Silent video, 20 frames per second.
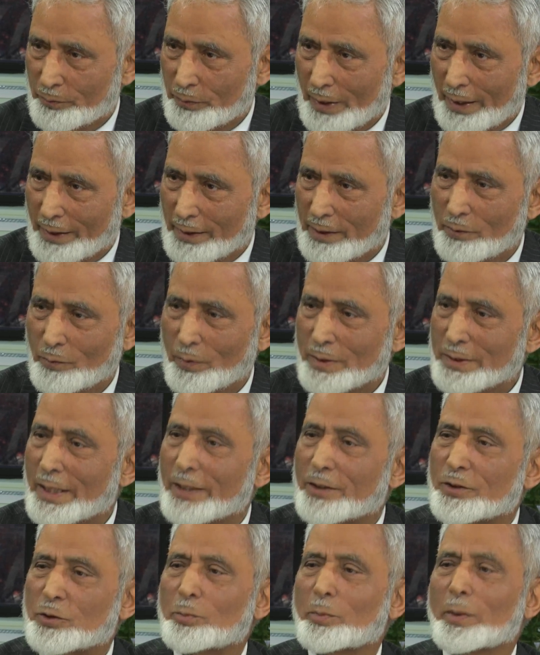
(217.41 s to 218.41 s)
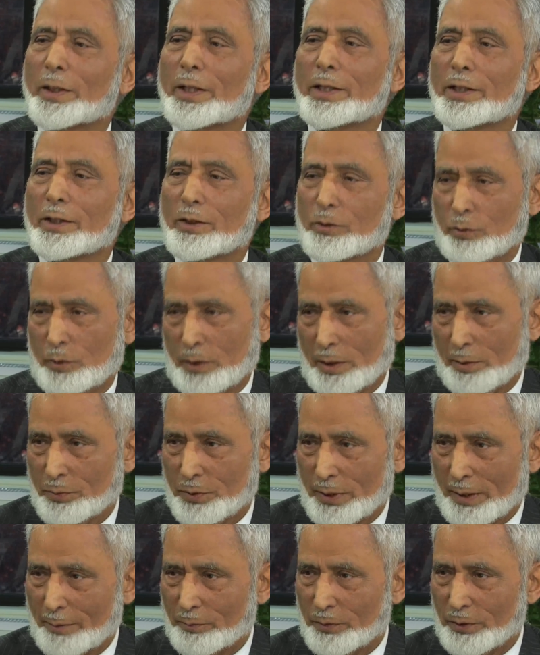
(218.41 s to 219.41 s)
and he was explaining to them
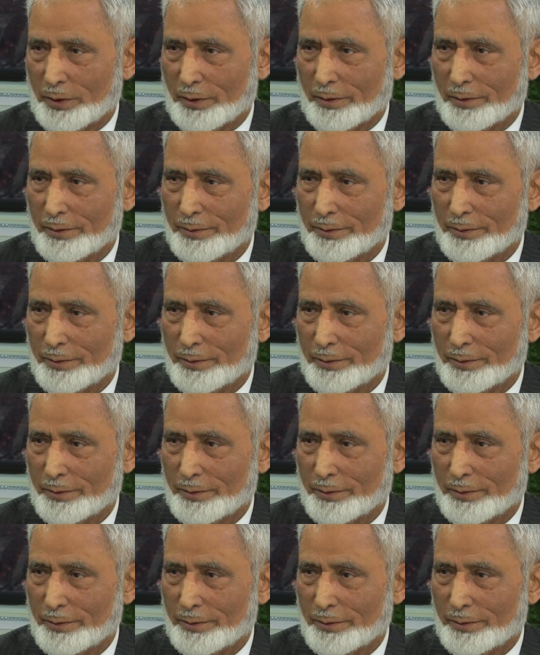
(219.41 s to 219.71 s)
something.